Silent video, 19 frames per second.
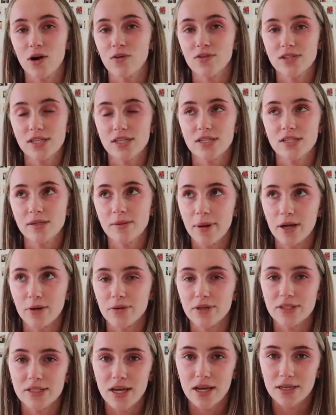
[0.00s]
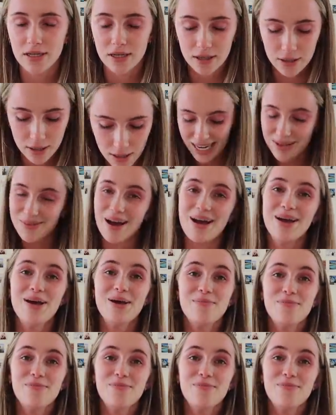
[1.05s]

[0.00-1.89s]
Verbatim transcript: obviously there's tomato and lasagna anyway